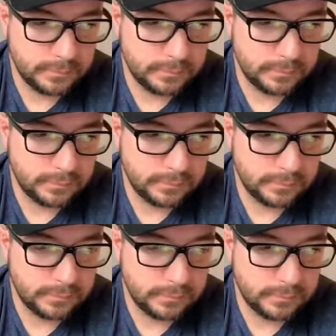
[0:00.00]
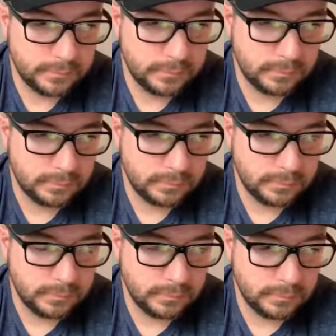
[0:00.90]

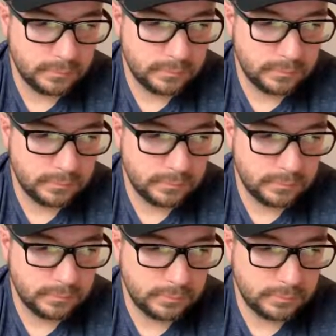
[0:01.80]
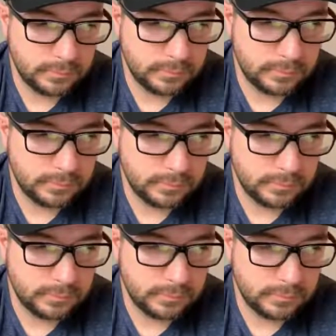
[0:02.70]

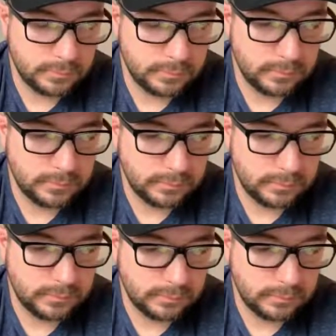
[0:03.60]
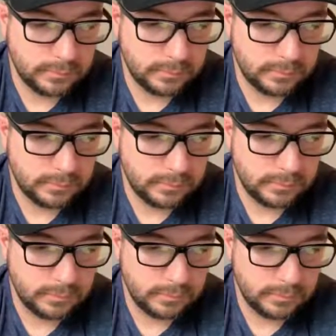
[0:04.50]

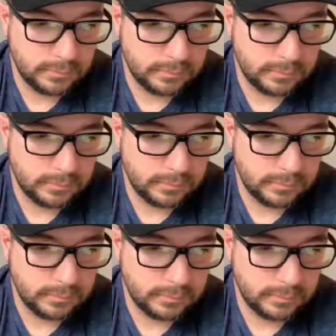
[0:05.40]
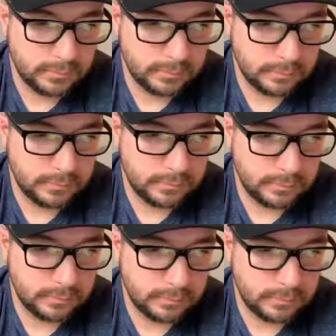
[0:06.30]

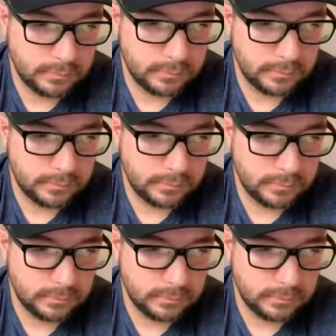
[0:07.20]
(not speaking)